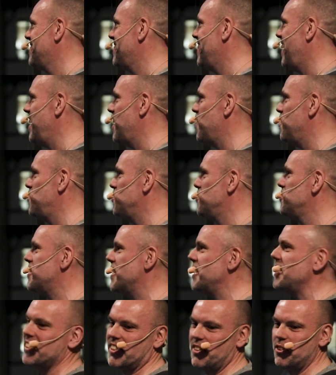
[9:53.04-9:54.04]
I have looked
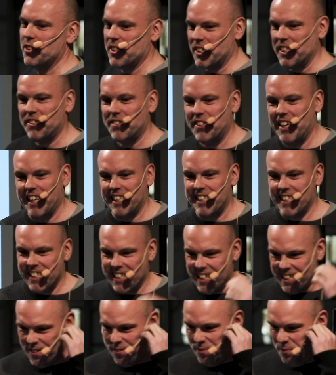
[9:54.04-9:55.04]
into that.
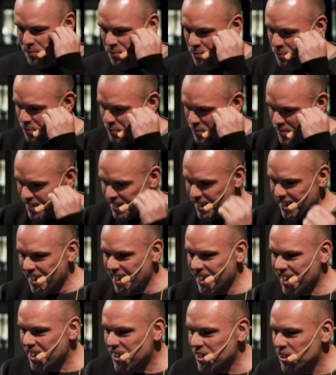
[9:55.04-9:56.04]

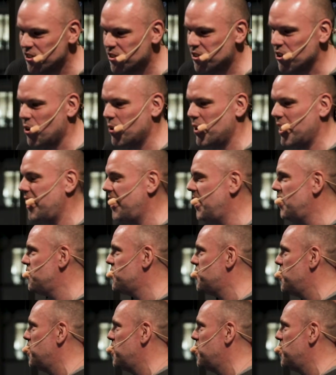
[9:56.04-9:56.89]
So here's